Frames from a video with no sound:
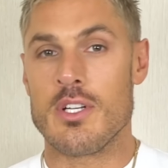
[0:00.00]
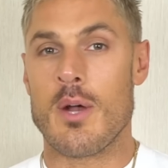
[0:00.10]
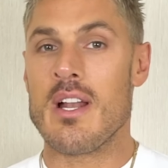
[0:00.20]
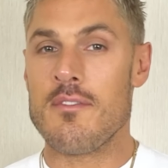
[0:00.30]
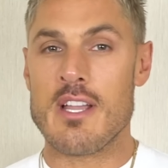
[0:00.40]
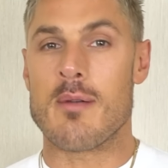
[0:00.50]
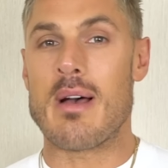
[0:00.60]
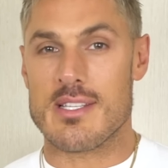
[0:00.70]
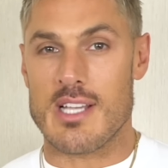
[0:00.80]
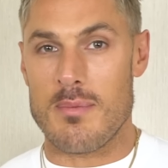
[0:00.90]
you know anything
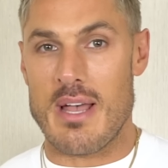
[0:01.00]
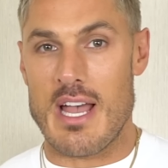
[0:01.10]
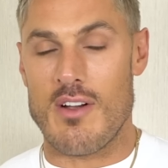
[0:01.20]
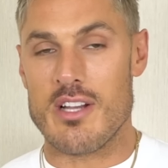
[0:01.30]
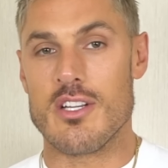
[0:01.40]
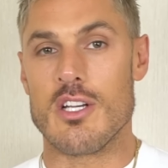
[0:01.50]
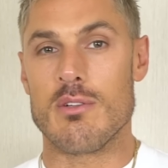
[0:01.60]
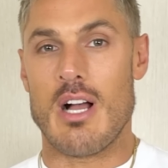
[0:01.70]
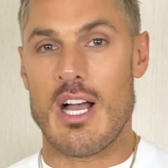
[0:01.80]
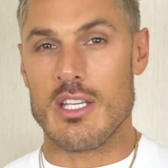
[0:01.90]
about the type of hair I
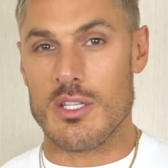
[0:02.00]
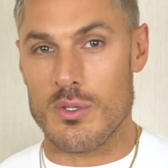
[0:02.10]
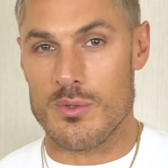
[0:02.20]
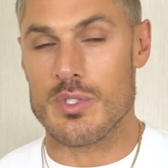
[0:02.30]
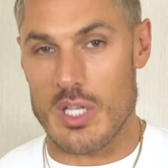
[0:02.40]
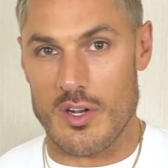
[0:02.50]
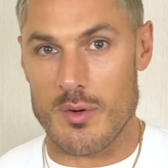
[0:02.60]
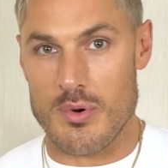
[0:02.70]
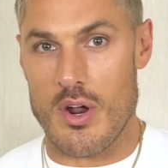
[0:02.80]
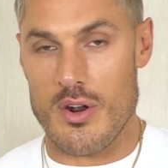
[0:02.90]
do, I use a lot
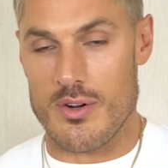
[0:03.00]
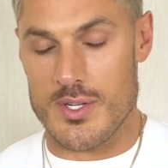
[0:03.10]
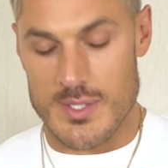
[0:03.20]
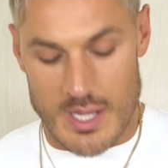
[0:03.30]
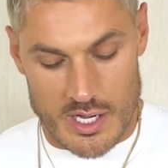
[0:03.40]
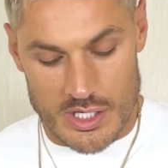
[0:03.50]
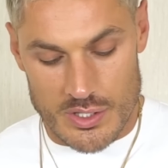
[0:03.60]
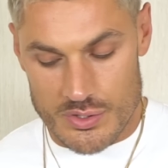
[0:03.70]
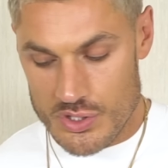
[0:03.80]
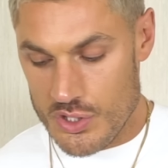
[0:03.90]
of product. I'm going to
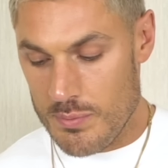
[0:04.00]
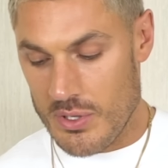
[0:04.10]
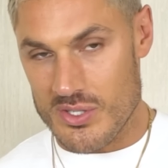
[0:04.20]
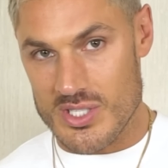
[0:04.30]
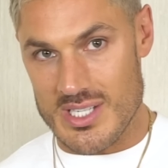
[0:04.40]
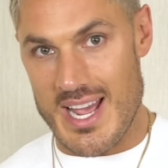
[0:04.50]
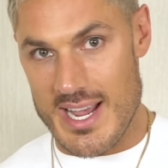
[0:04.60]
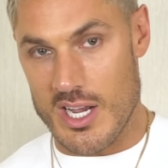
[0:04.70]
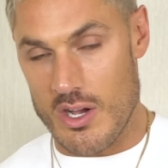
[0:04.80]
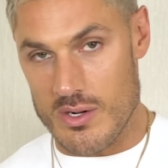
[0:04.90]
use two products
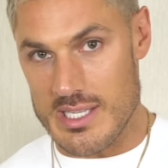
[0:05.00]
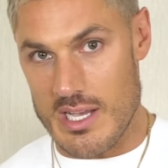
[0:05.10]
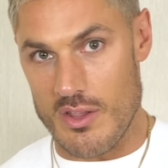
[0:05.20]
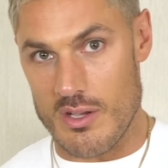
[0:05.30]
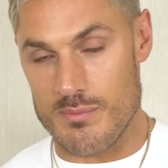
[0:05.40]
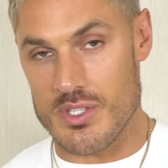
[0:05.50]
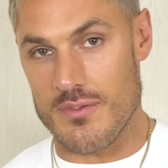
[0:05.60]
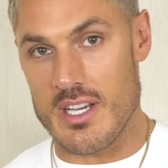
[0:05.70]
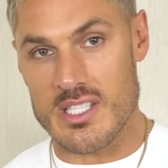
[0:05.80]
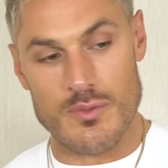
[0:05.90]
today and cocktail them.
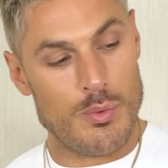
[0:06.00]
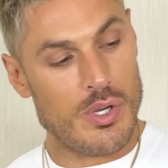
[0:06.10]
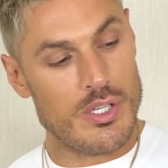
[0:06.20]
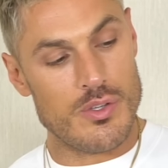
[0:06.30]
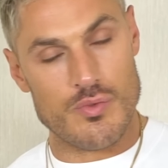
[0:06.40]
So first of all, we're going to